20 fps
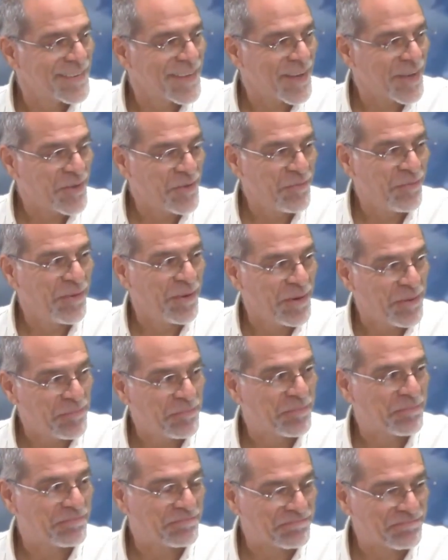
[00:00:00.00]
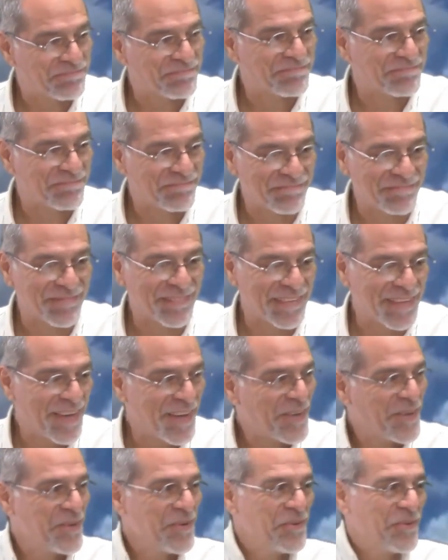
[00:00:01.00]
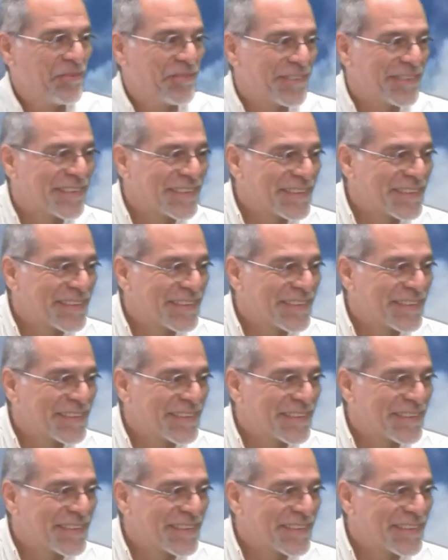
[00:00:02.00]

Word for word: Thank you, Philip. Thank you.